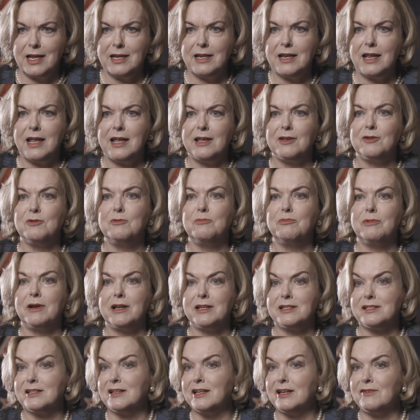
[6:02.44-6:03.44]
An ankle
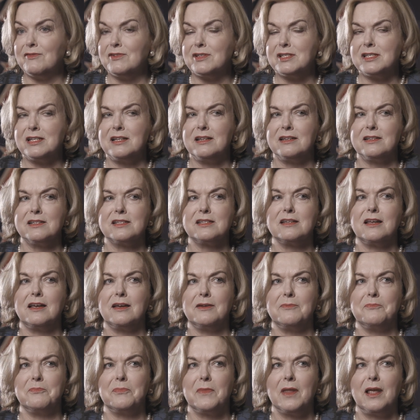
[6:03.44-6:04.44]
bracelet ever since.
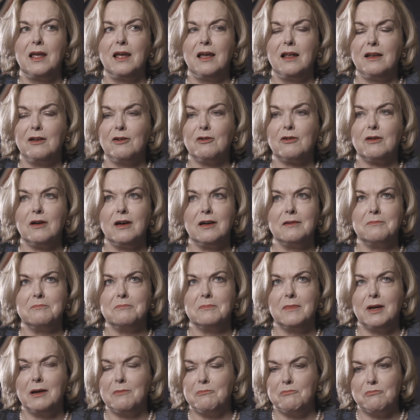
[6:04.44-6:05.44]
Look,
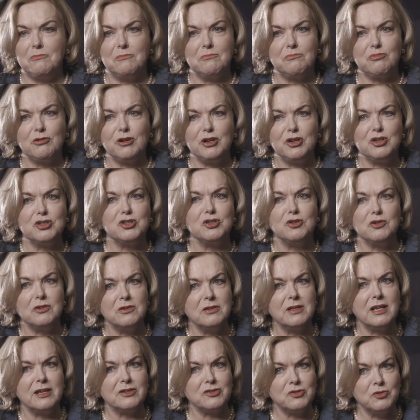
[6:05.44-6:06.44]
I'm pretty
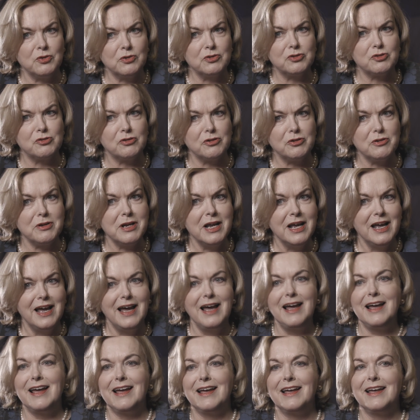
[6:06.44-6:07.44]
certain that's not true.
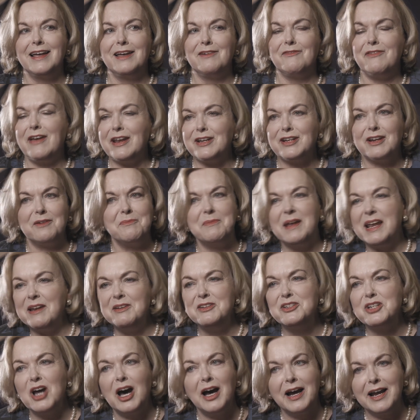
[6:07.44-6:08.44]
In fact, I'm
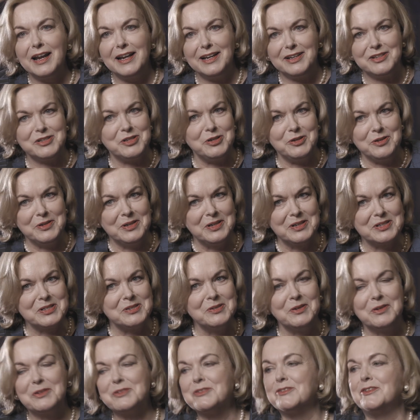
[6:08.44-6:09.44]
entirely certain it's
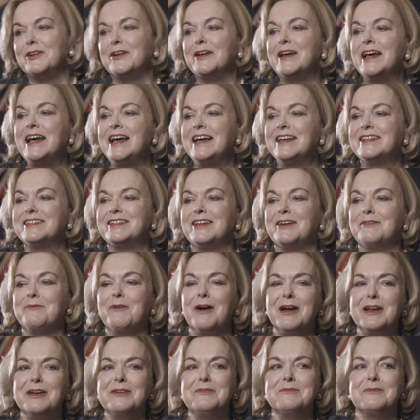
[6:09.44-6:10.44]
not true. So
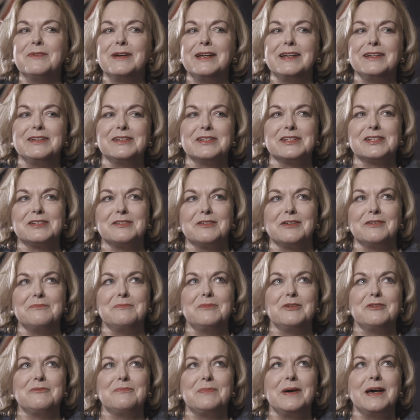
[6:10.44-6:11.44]
why don't we just sort of
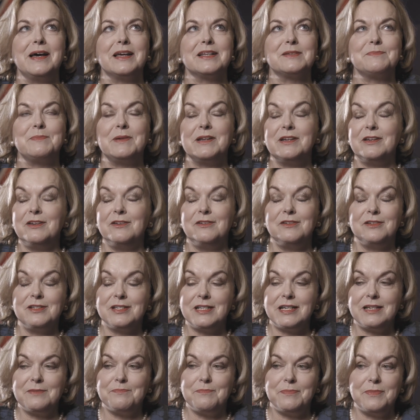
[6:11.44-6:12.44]
move past? But you
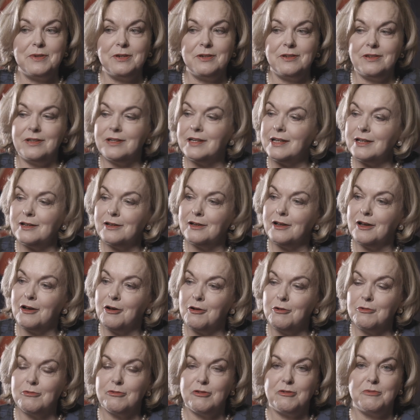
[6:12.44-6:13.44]
see, you get a
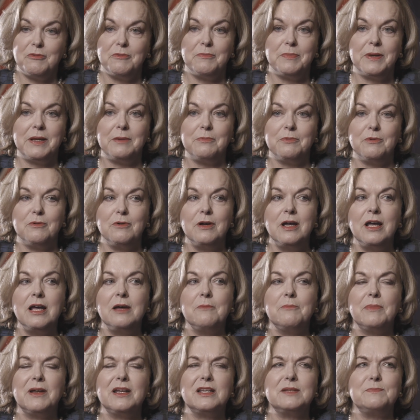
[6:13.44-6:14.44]
whole group of people,
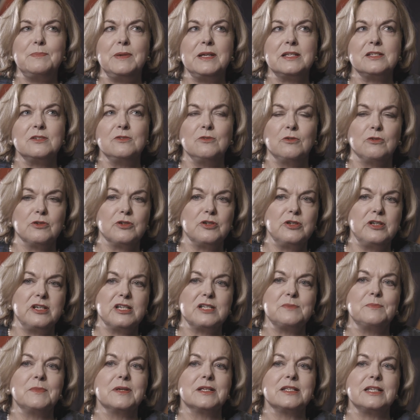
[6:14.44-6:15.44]
but it's best not to
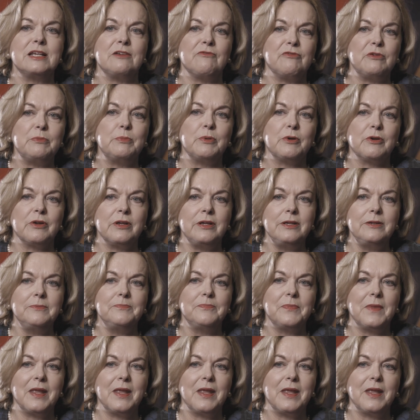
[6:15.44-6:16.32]
dismiss everybody